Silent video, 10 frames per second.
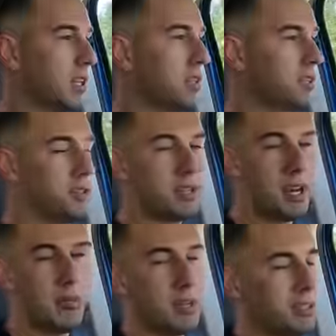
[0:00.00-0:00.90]
This just
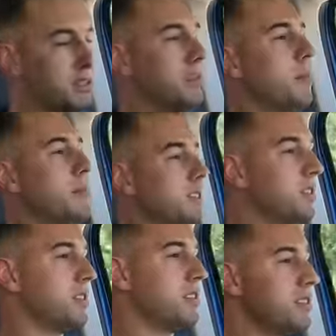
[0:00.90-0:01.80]
dominates the
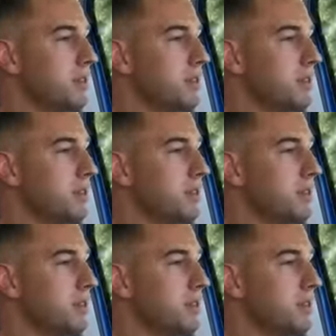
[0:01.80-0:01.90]
competition.